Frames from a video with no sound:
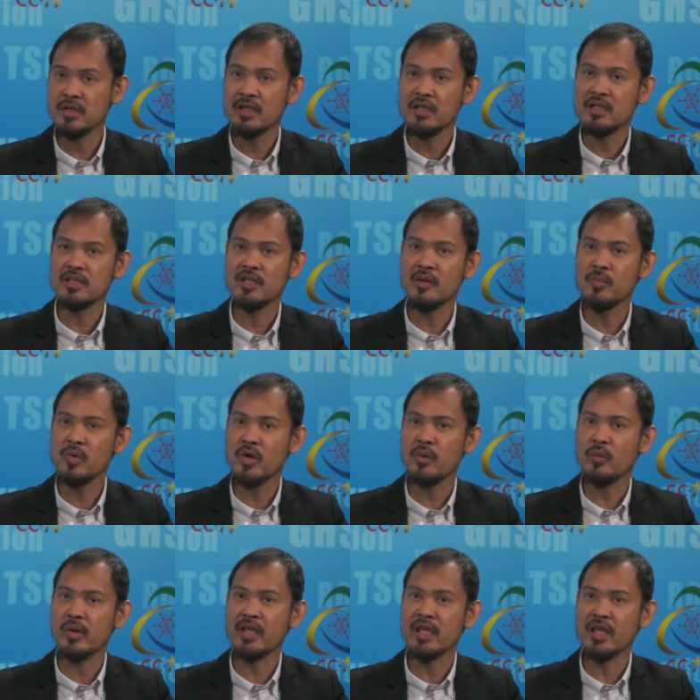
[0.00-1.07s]
the more
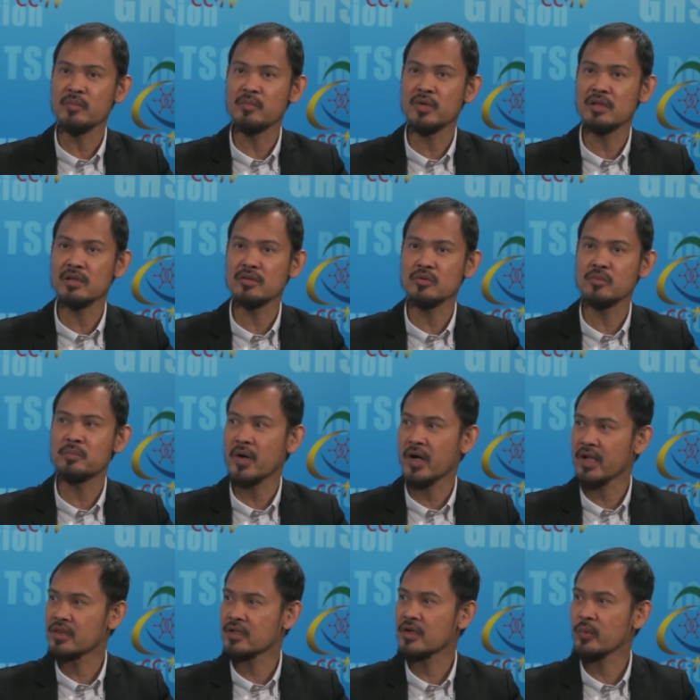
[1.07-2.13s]
we're able to
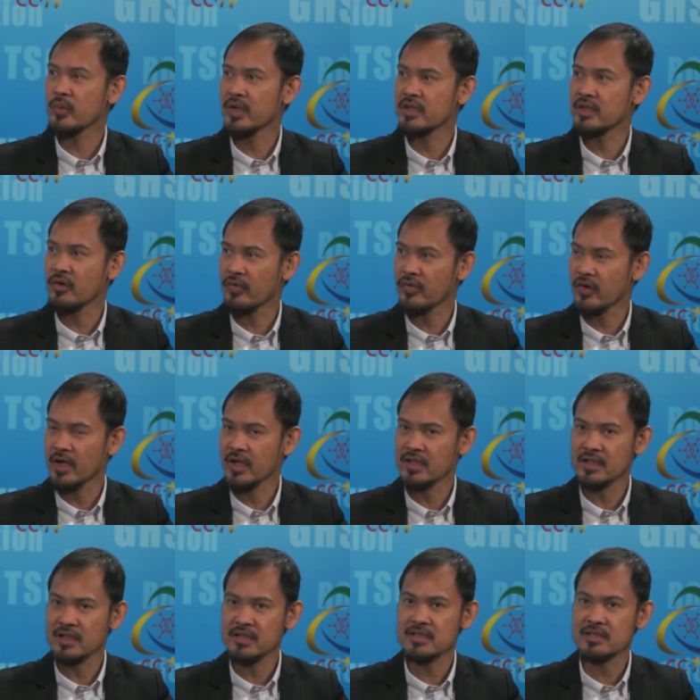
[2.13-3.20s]
partner with the
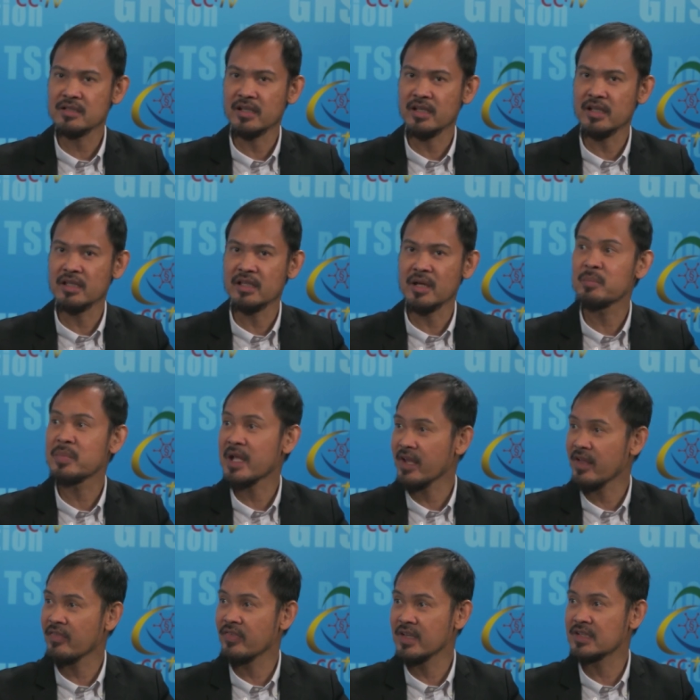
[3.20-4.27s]
authorities in
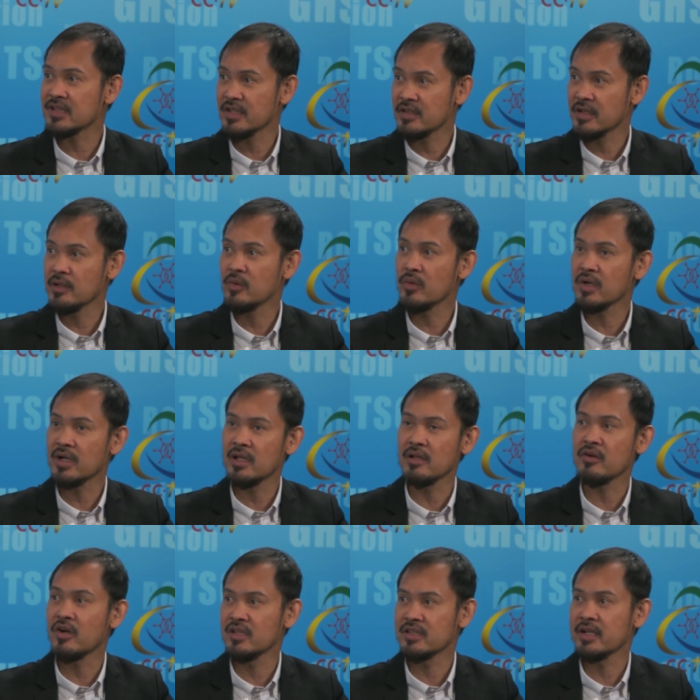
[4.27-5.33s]
applying these in their local
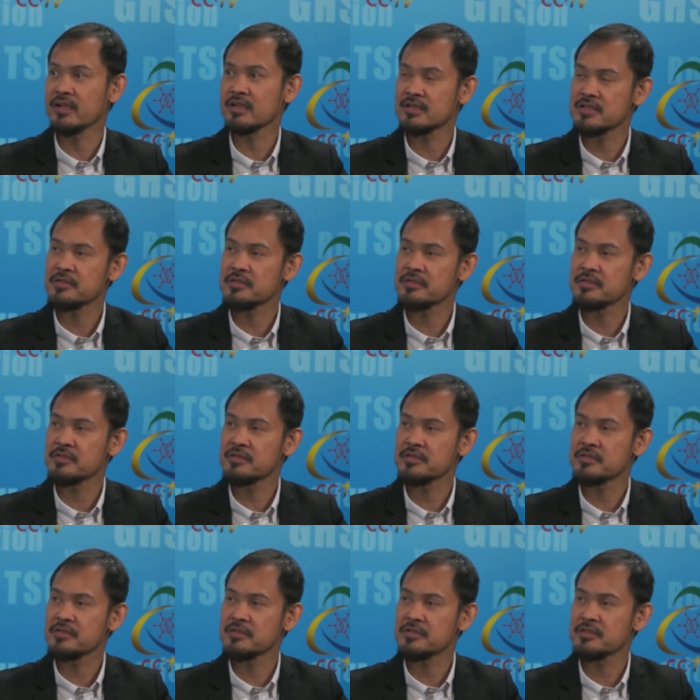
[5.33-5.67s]
context.